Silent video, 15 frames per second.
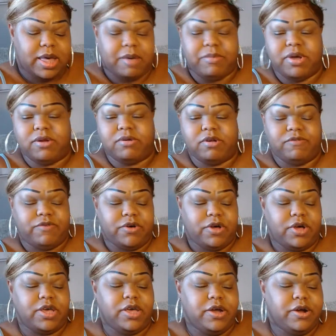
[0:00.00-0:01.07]
I've been on it for
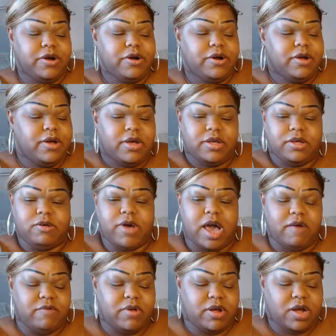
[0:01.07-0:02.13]
a year. You
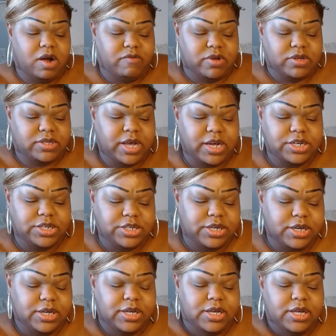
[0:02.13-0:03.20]
having a
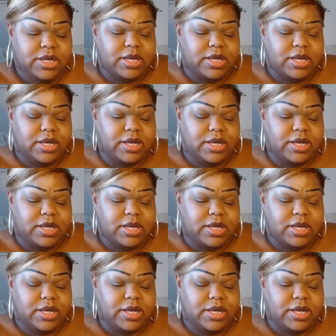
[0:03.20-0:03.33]
conversation.